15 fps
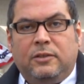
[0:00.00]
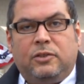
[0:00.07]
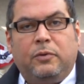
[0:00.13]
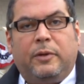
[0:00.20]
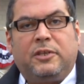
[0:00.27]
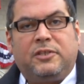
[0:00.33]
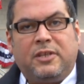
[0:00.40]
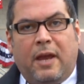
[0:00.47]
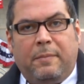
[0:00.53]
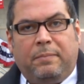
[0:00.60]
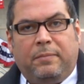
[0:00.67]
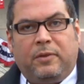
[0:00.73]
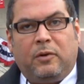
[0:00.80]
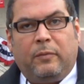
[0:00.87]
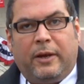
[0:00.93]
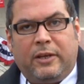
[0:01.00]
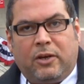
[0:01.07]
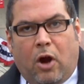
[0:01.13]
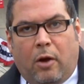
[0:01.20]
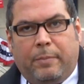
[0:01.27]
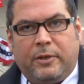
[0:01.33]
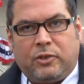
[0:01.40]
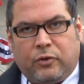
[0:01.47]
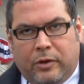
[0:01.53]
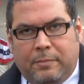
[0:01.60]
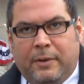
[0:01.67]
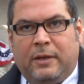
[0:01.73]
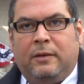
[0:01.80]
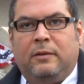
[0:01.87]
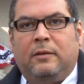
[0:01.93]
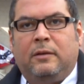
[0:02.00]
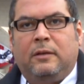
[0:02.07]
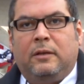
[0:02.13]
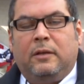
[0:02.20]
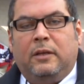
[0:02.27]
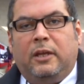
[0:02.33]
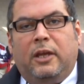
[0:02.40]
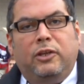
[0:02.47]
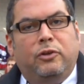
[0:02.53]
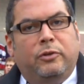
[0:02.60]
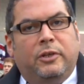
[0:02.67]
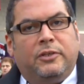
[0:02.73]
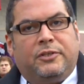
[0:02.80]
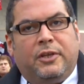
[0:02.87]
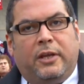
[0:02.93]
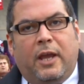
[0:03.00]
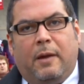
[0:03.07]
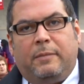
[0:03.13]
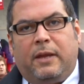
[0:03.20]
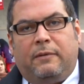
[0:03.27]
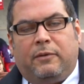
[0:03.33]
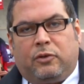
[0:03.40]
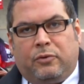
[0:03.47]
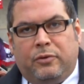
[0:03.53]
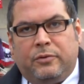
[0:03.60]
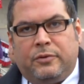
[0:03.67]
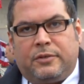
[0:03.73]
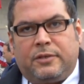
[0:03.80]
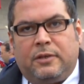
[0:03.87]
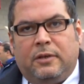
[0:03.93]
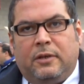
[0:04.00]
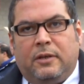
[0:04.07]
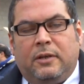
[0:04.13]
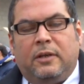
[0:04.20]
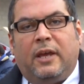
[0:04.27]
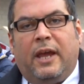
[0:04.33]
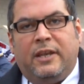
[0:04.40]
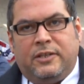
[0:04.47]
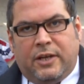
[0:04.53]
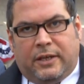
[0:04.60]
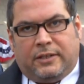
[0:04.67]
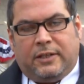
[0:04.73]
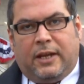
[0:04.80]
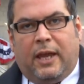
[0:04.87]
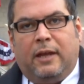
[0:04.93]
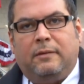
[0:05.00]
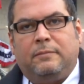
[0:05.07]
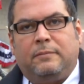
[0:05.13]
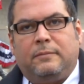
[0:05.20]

to accept the red carpet treatment. In Union City, I'm David Cruz, NJ Today.